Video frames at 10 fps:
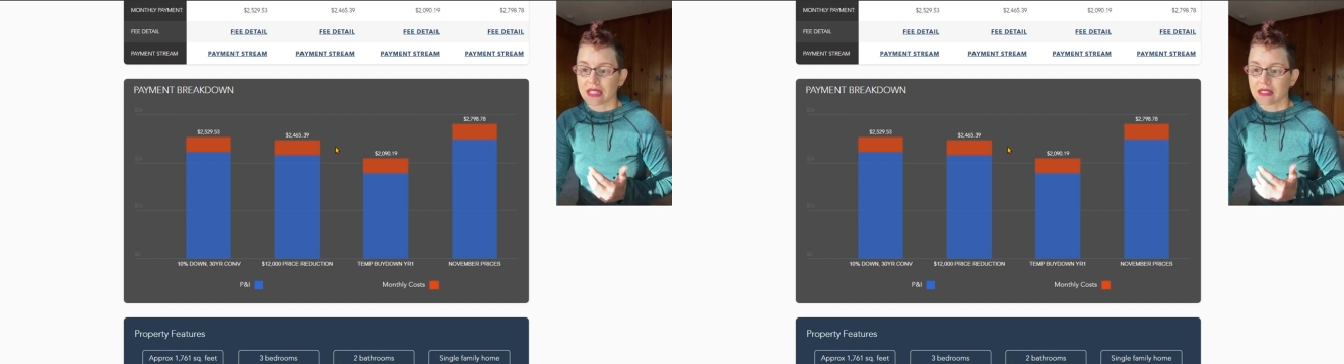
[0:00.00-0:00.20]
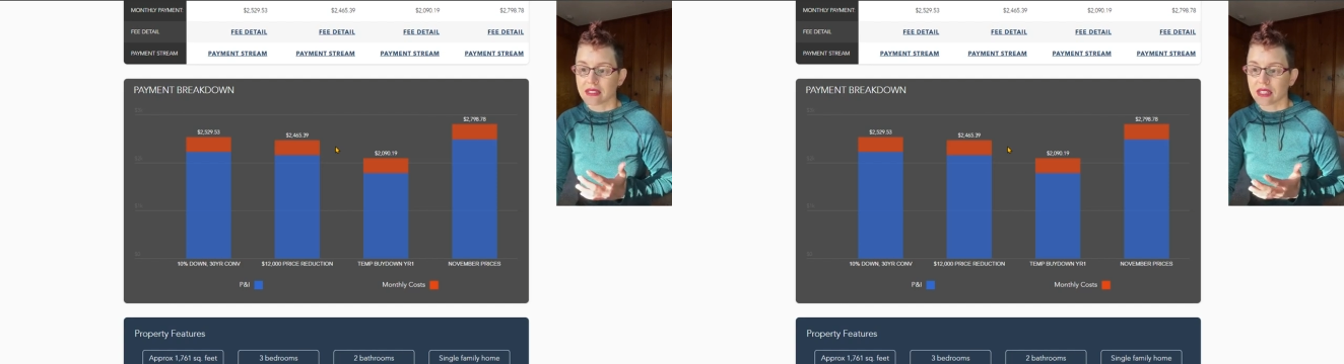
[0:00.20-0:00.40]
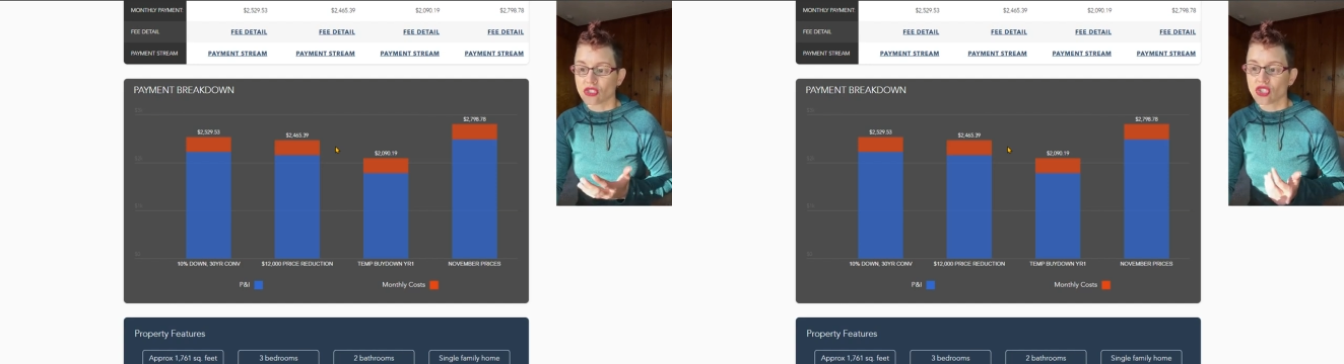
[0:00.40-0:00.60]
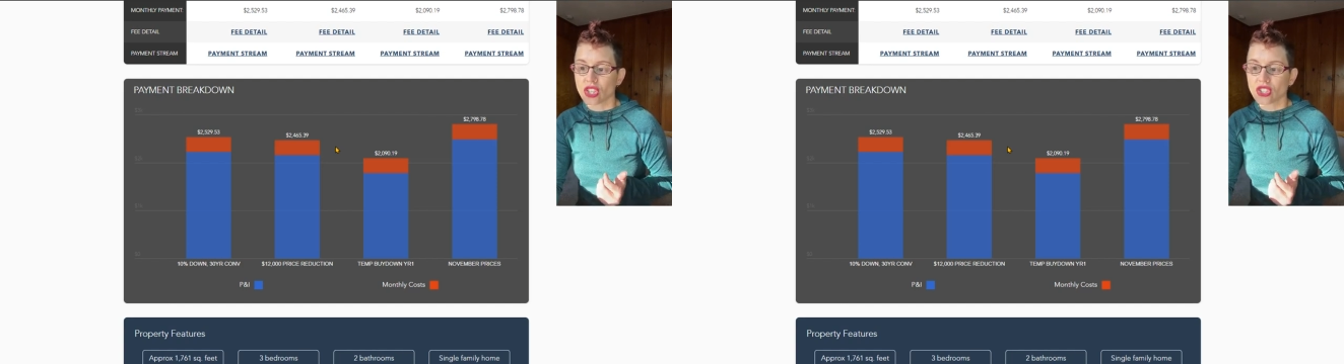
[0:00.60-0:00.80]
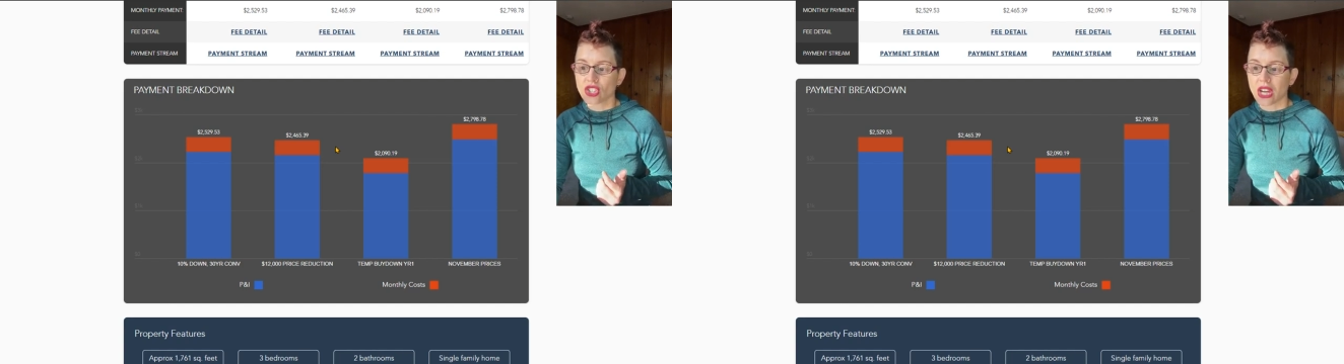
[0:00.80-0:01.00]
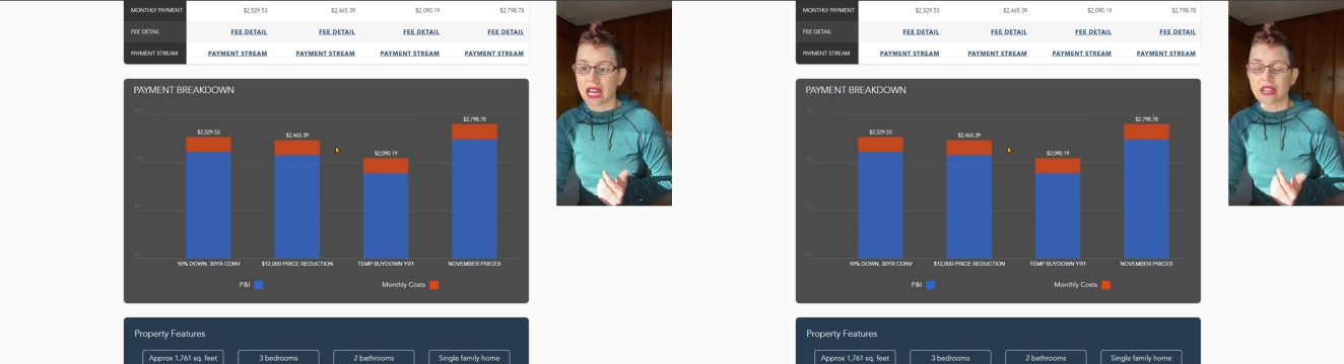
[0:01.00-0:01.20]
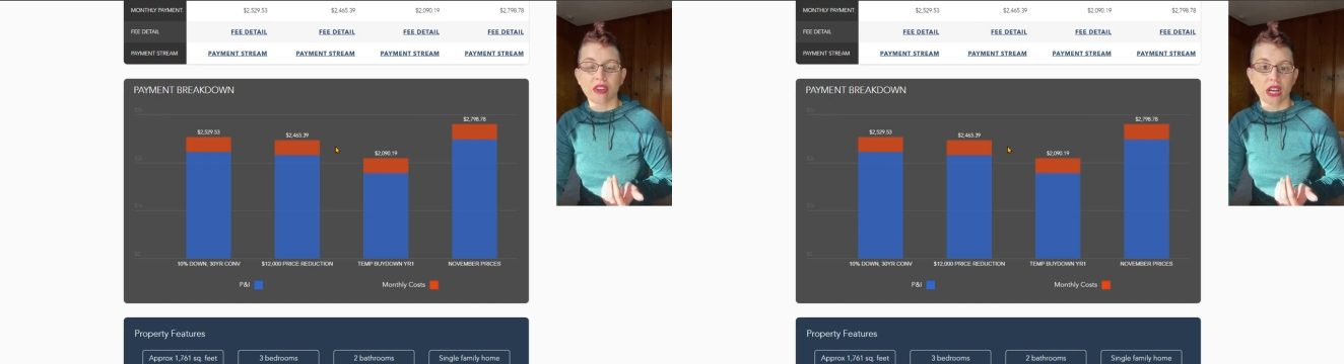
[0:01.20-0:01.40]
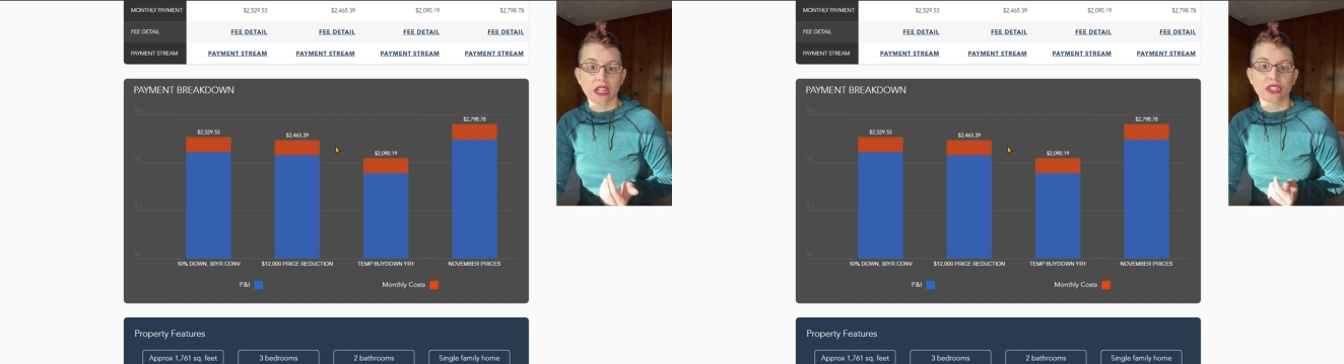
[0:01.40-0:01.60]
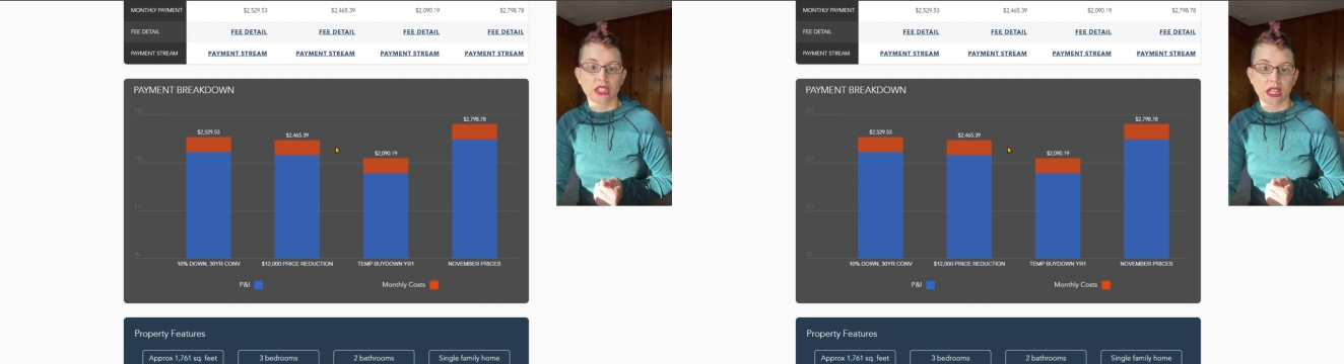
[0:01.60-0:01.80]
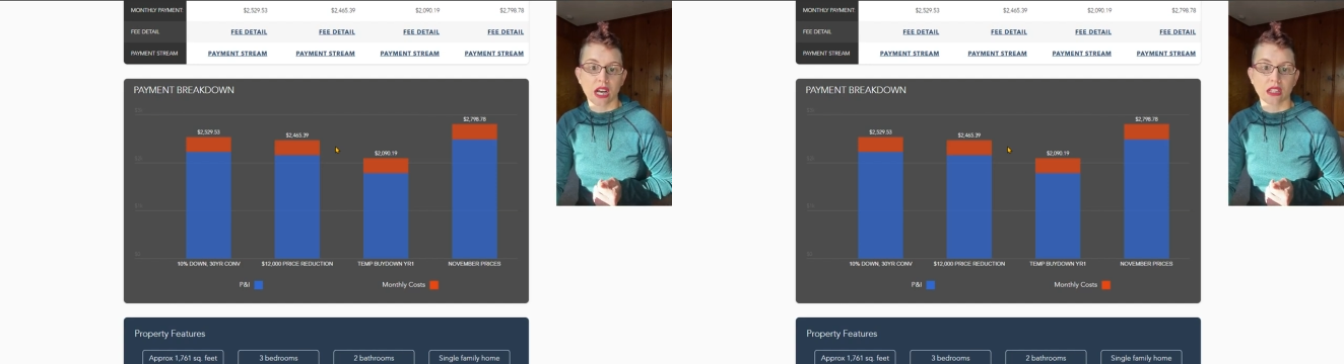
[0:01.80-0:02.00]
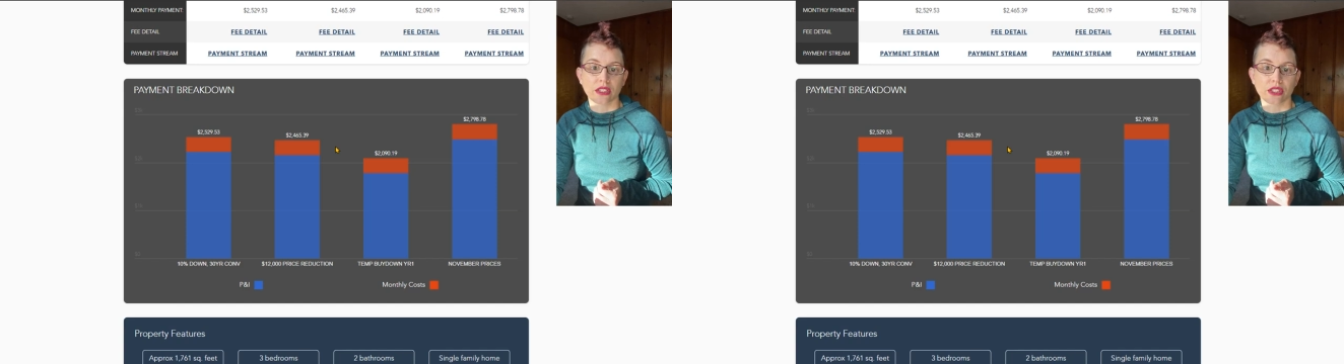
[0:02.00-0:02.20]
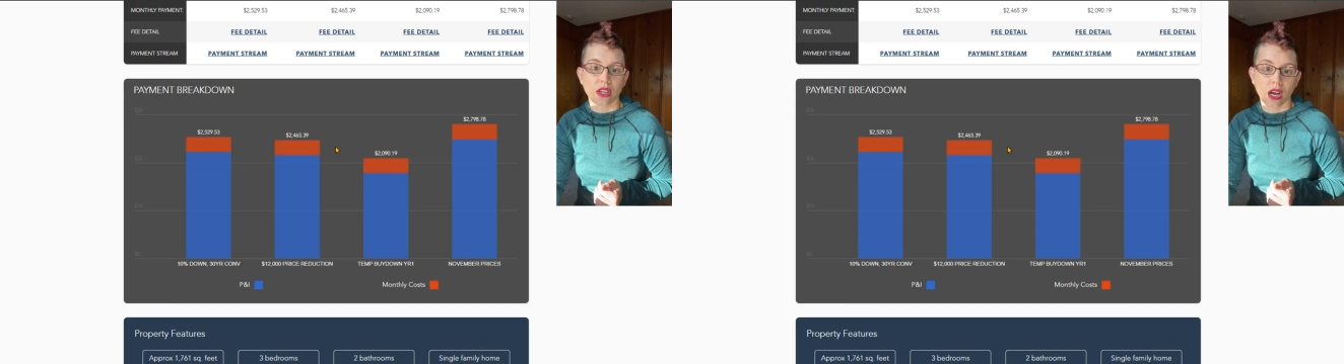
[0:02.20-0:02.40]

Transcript: That's that's just shy of $100